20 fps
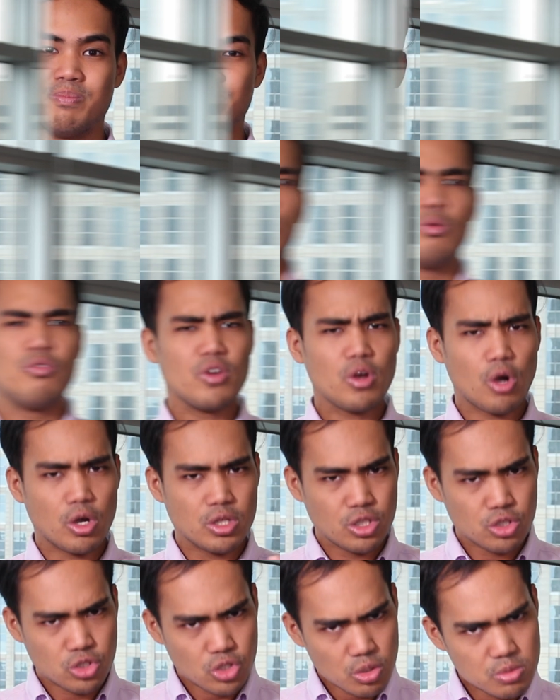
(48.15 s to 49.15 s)
Now, moving on,
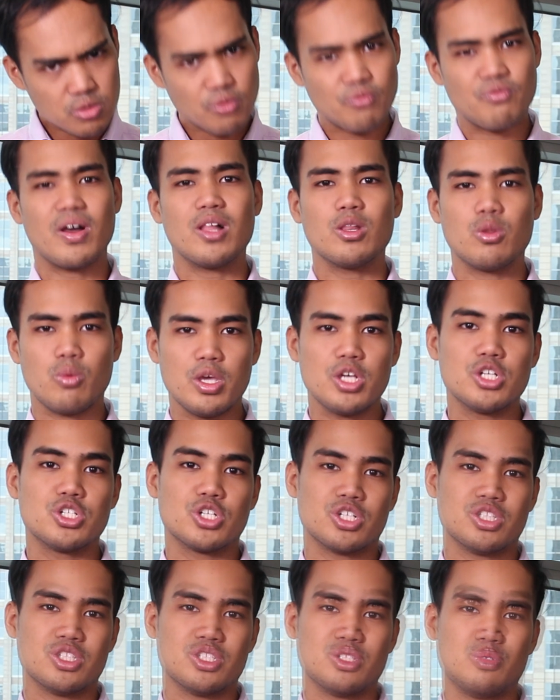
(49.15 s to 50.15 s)
in terms of
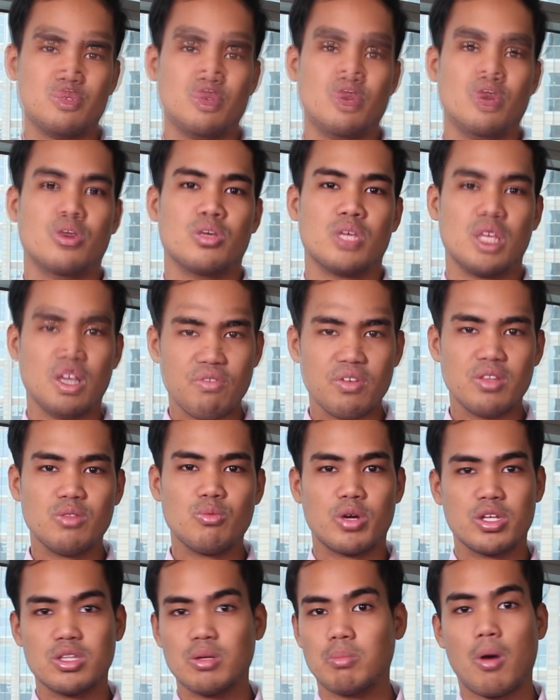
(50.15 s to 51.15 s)
valuations, given
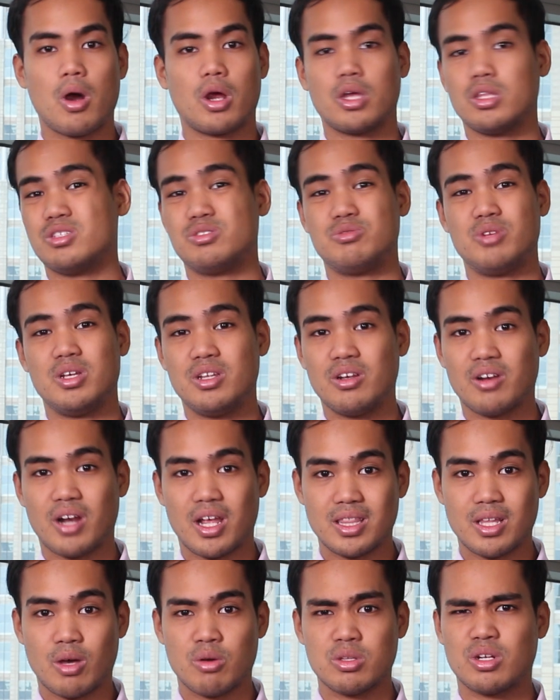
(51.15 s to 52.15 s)
where the market is trading
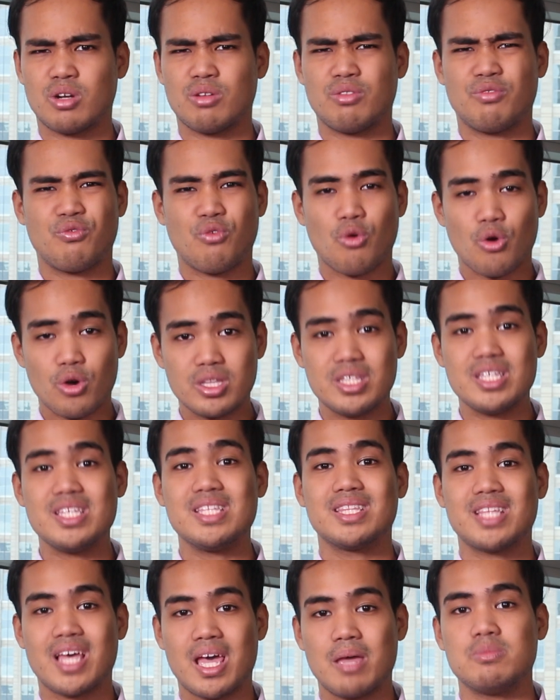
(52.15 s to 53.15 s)
right now at around
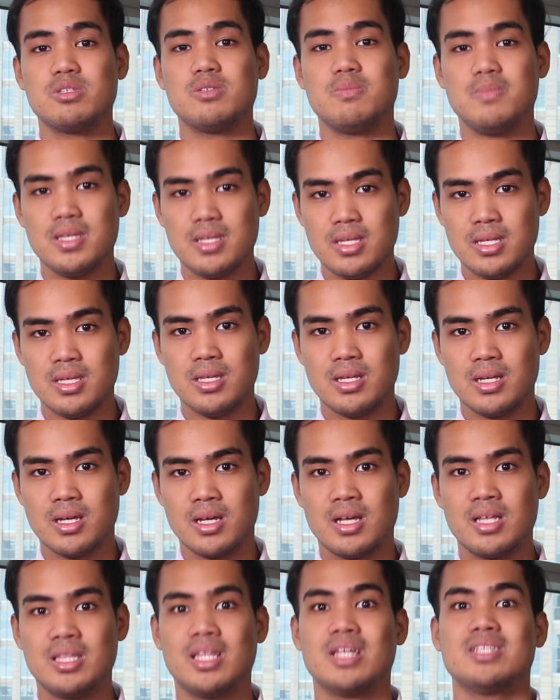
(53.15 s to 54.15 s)
14 times PE,
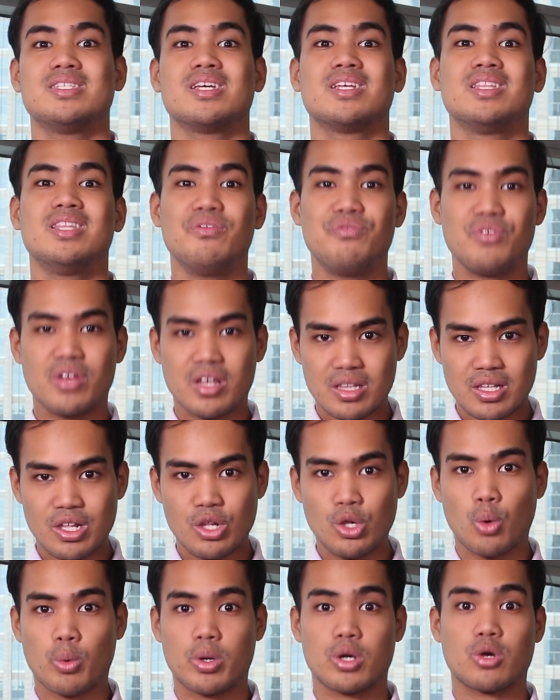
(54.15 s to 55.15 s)
that's significantly
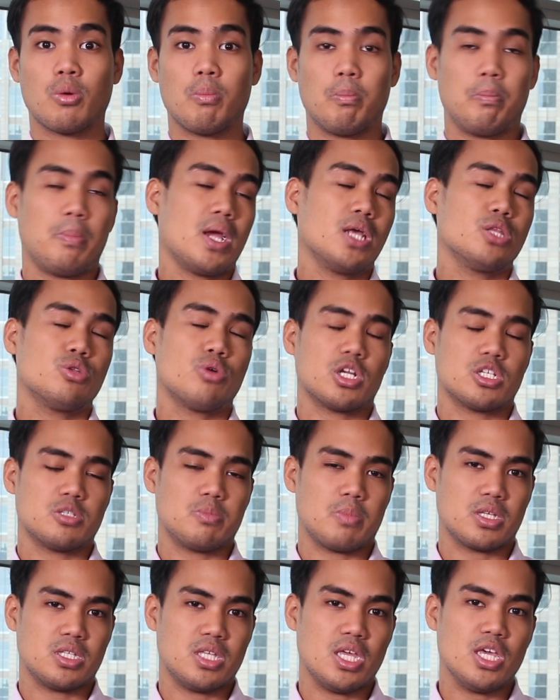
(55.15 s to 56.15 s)
lower compared to our
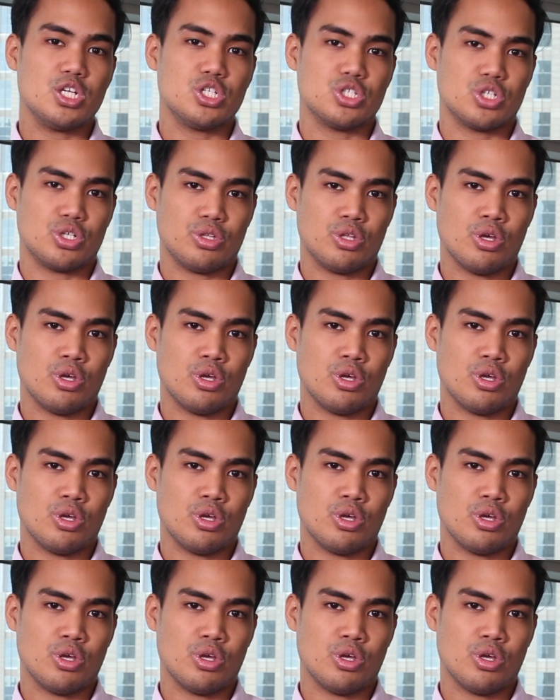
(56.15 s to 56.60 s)
expectation